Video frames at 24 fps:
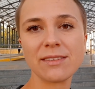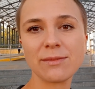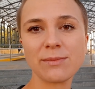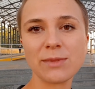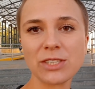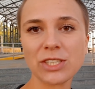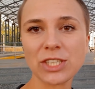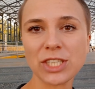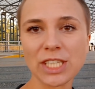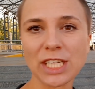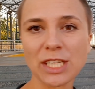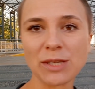the
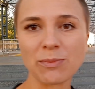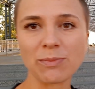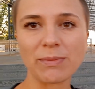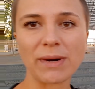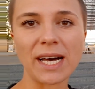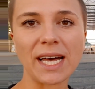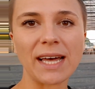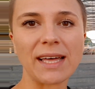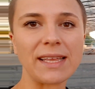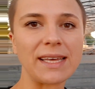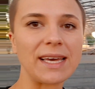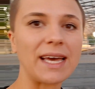machine
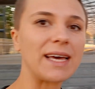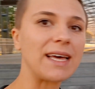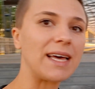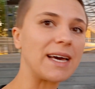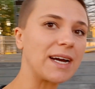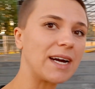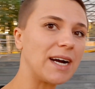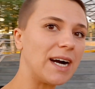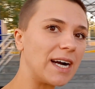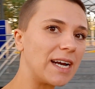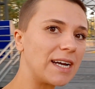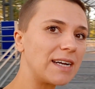by a
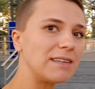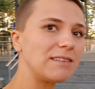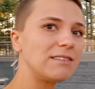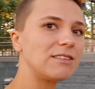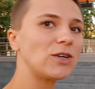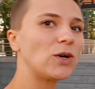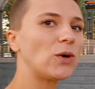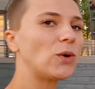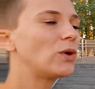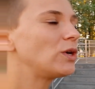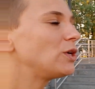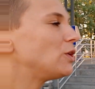card,
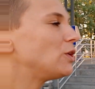or